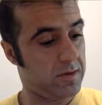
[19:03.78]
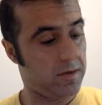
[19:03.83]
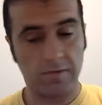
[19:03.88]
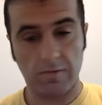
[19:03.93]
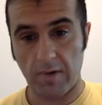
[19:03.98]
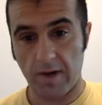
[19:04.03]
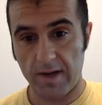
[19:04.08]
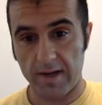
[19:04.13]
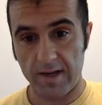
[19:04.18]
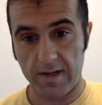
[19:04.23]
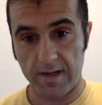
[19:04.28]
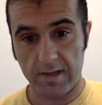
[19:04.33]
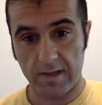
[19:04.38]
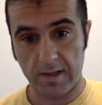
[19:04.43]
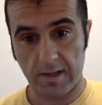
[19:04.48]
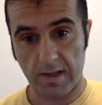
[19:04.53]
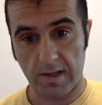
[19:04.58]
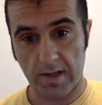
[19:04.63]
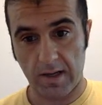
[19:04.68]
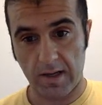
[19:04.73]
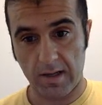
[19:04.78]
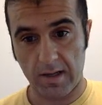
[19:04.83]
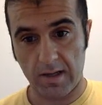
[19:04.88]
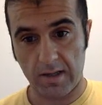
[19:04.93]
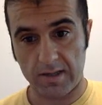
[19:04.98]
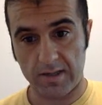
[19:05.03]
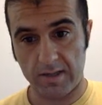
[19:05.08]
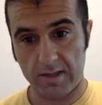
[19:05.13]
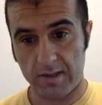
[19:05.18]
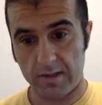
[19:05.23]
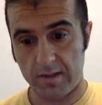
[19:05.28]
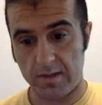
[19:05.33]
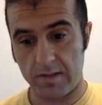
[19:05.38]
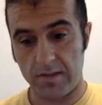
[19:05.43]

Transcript: Right? And that's it.